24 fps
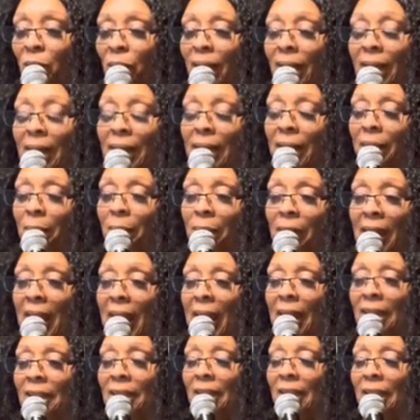You ain't got to
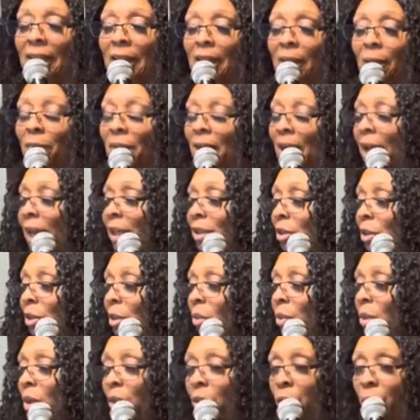nag to him, nag to
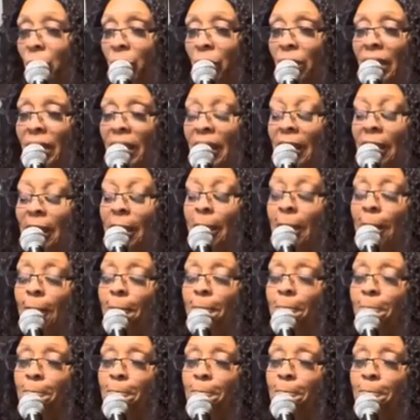the one who created that's him.